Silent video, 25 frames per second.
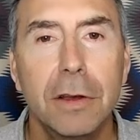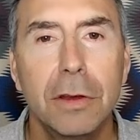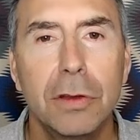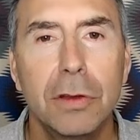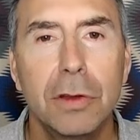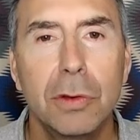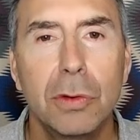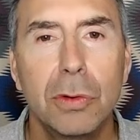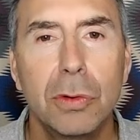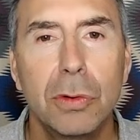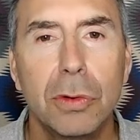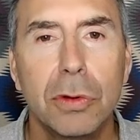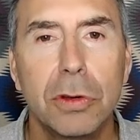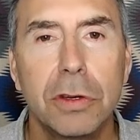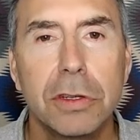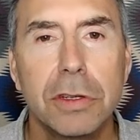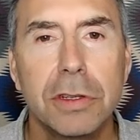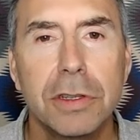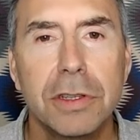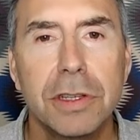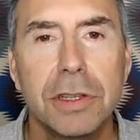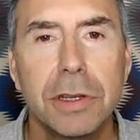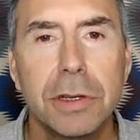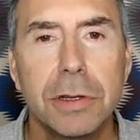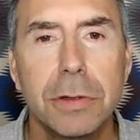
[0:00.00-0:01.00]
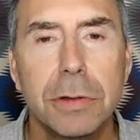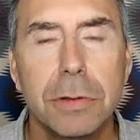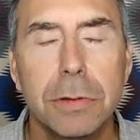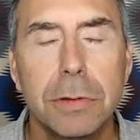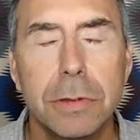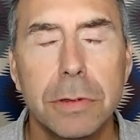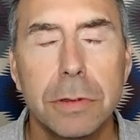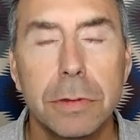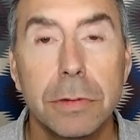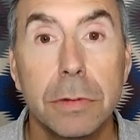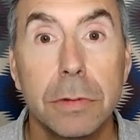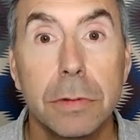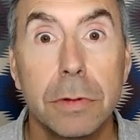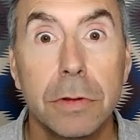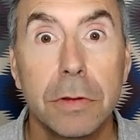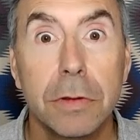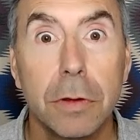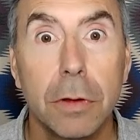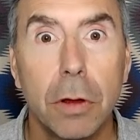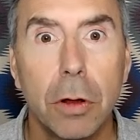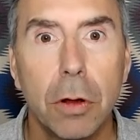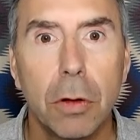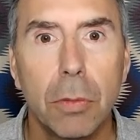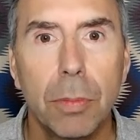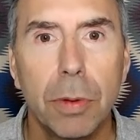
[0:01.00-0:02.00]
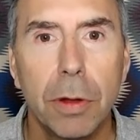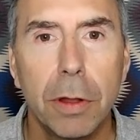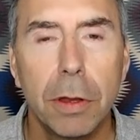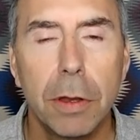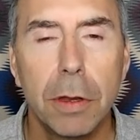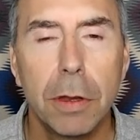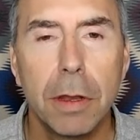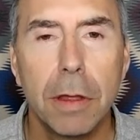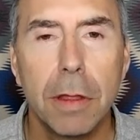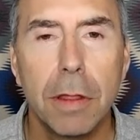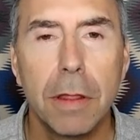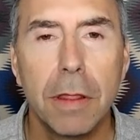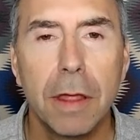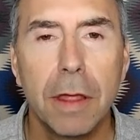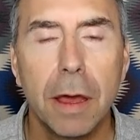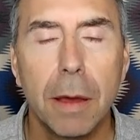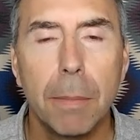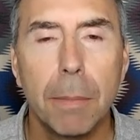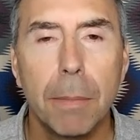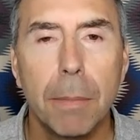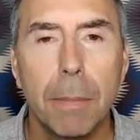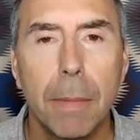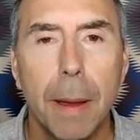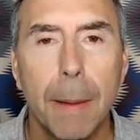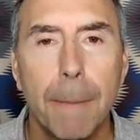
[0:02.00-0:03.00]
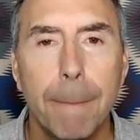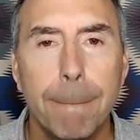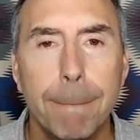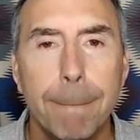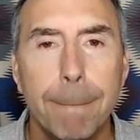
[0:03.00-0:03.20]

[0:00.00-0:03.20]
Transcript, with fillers: You could choose to open them.